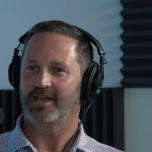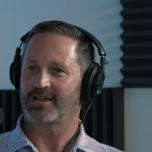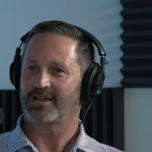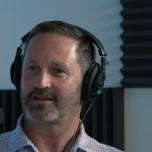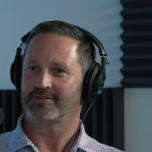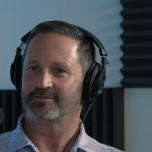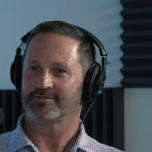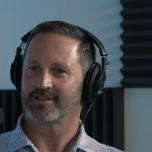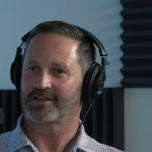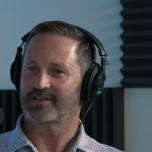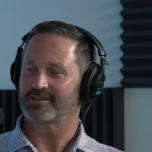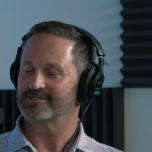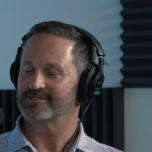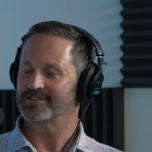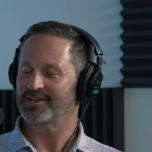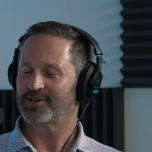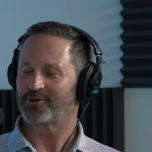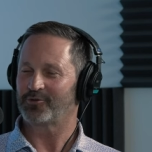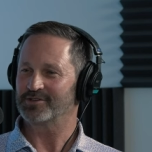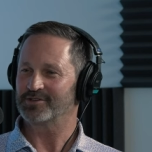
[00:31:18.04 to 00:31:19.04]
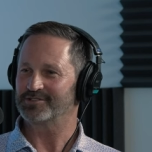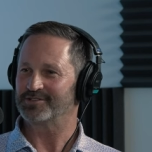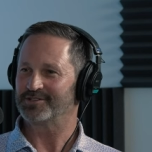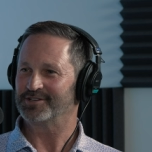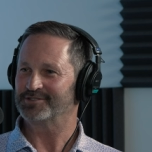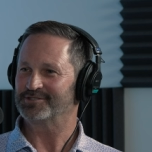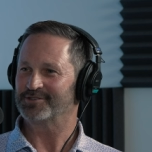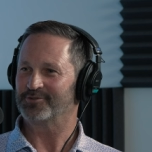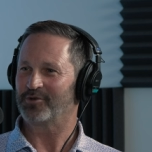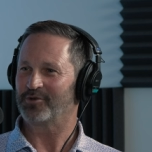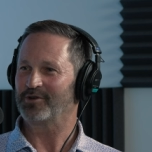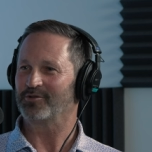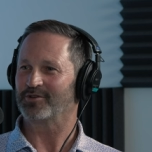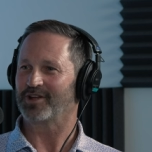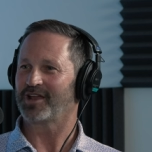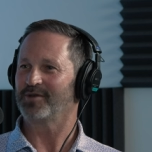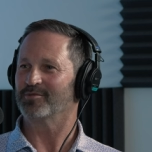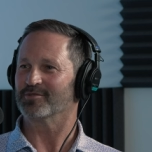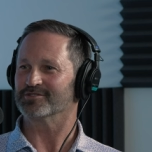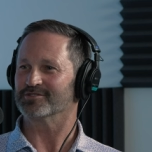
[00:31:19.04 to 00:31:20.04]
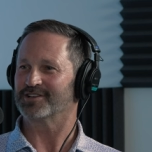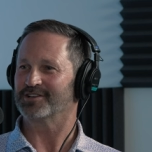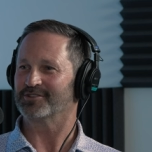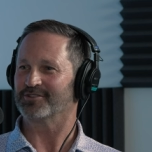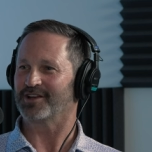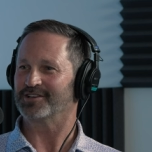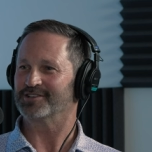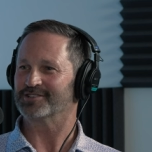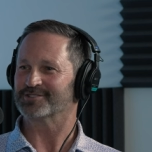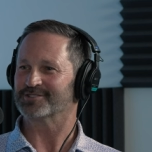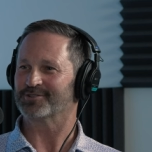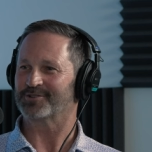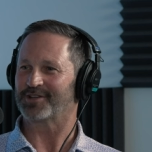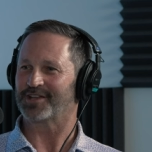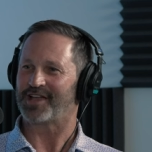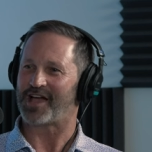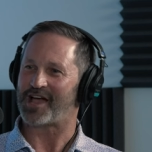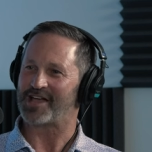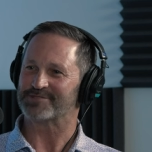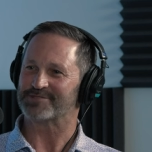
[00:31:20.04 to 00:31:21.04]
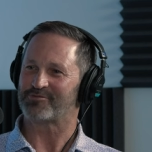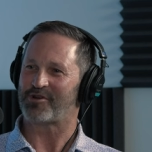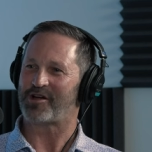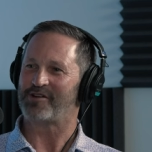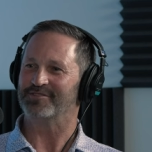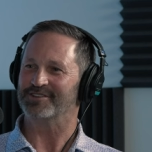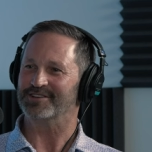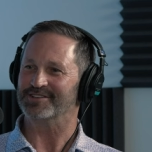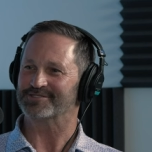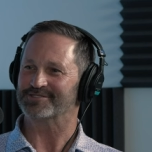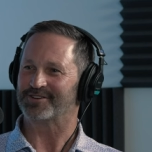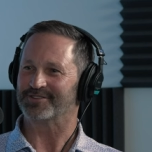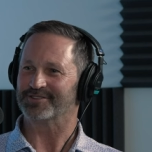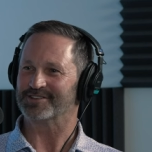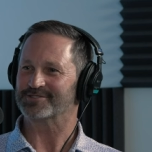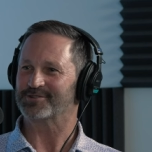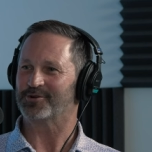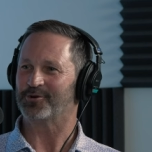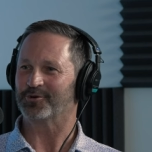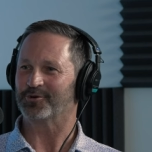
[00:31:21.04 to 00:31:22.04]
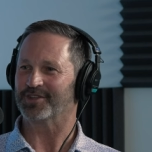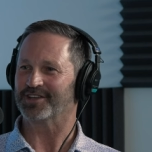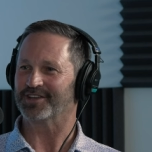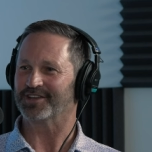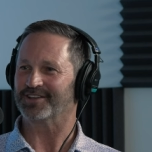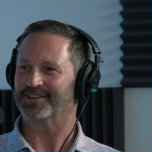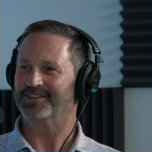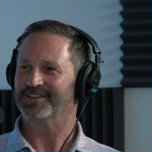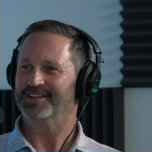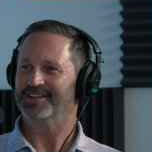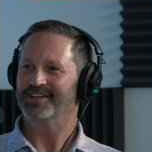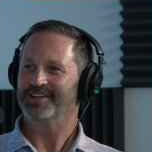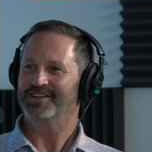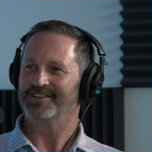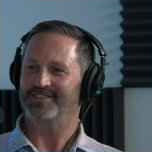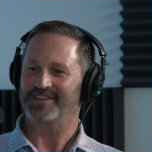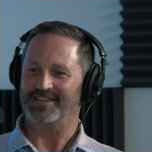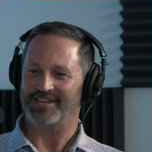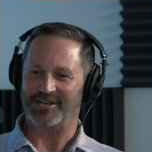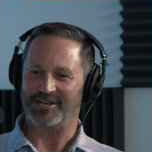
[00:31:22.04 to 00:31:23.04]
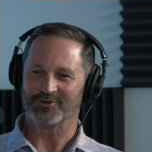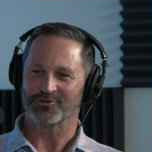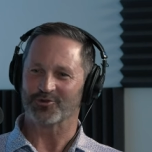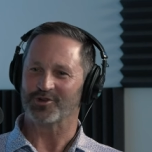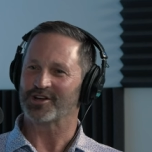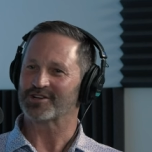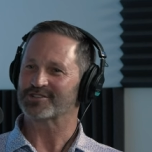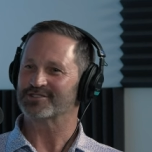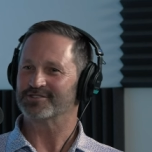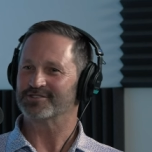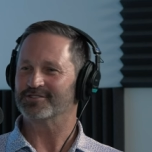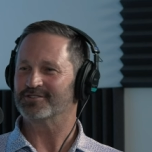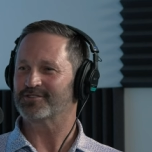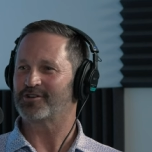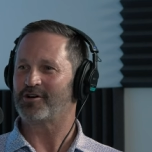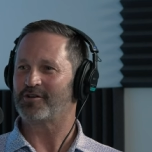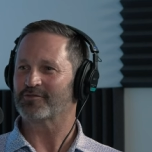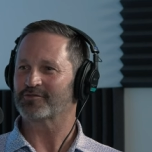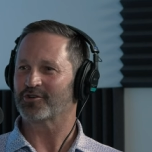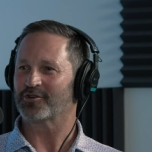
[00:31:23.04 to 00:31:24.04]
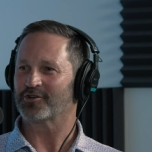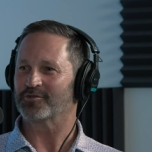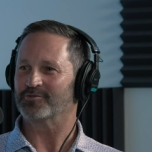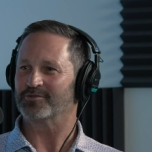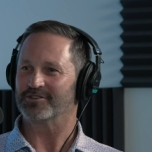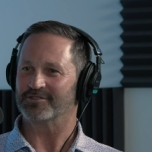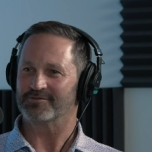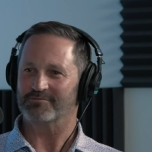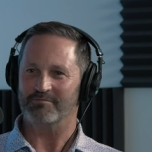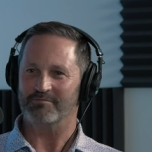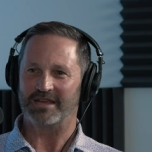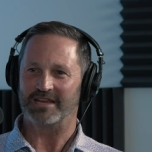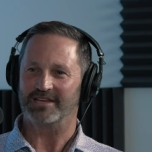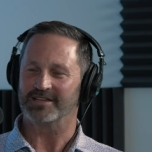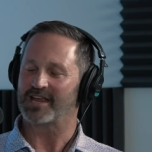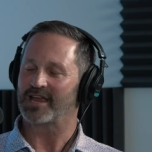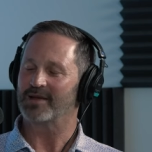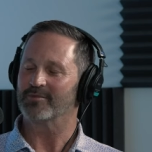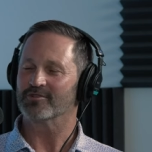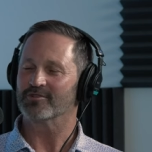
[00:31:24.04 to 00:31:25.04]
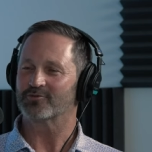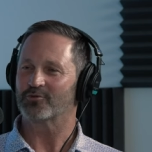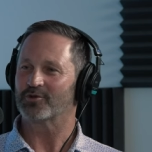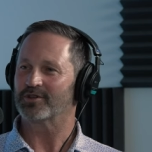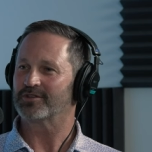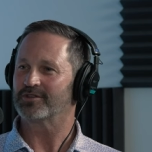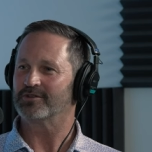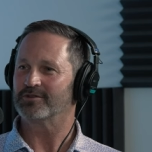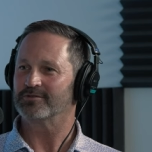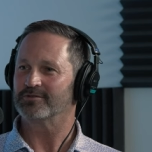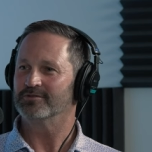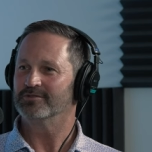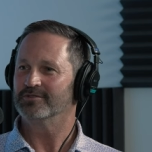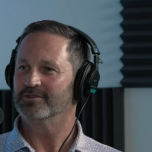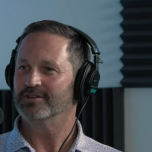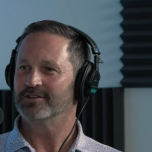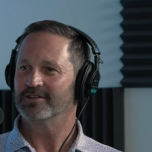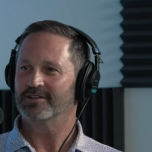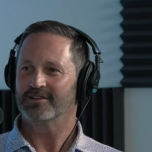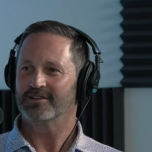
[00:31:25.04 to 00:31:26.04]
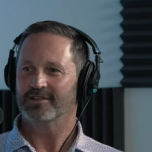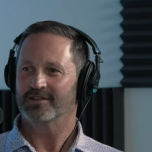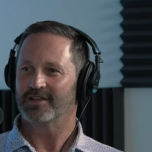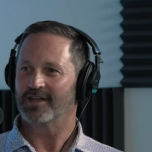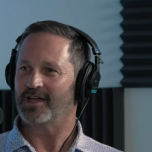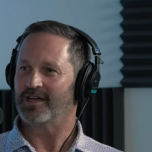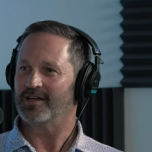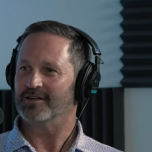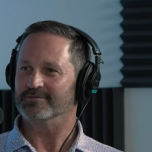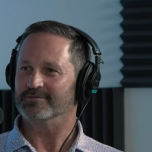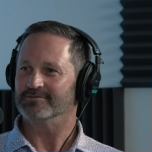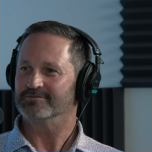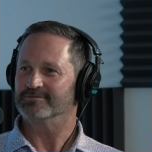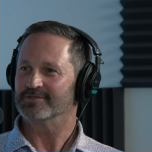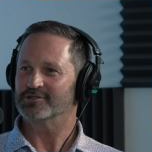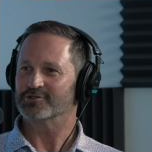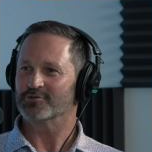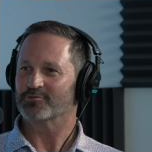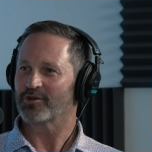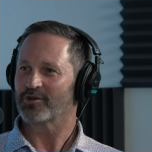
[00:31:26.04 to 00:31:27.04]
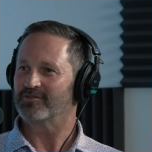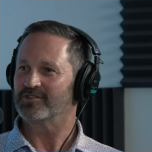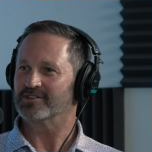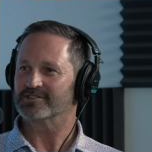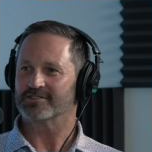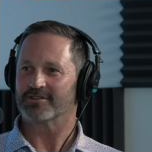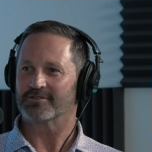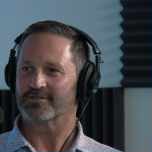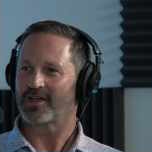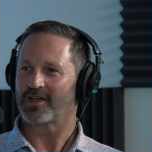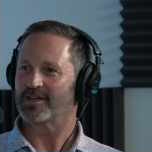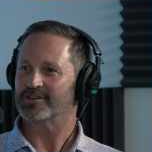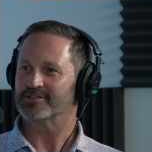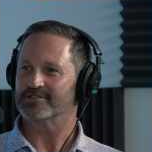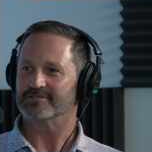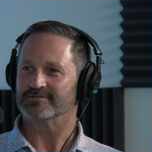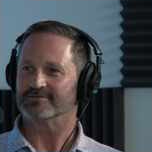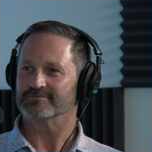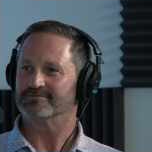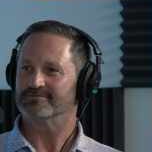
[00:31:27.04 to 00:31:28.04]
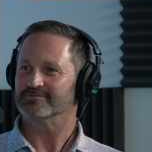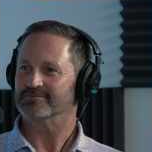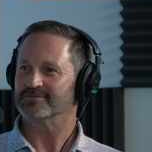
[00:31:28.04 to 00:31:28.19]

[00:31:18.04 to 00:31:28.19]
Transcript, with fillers: And I don't think it's any coincidence that we were neighbors either. I just look at God's providence on this whole thing. I agree. The introduction to the golf tournament, being neighbors with you um, at your previous location.